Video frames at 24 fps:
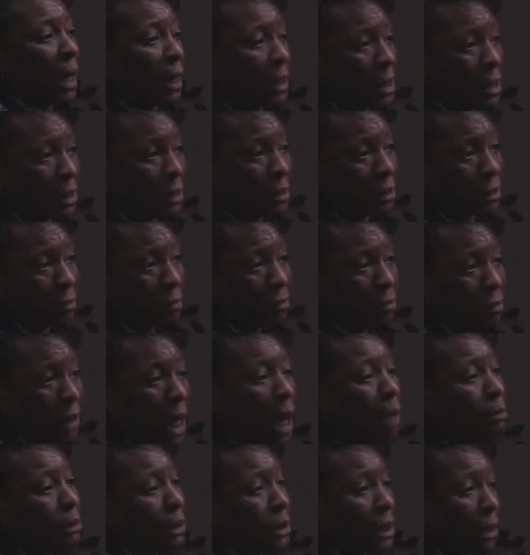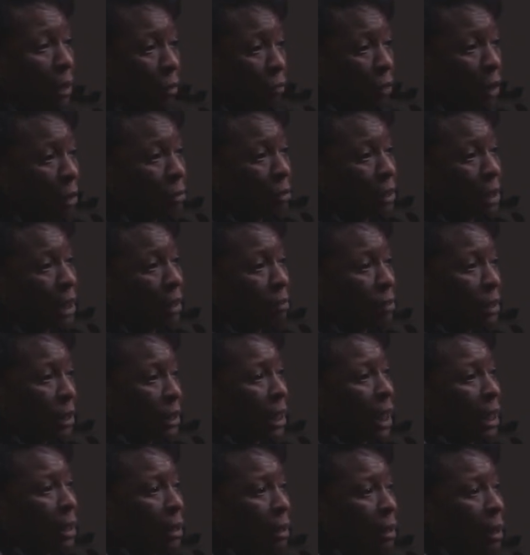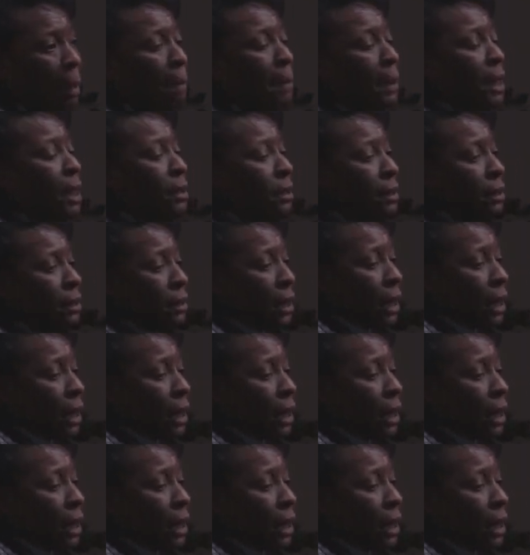by this. I'm still very devastated because it's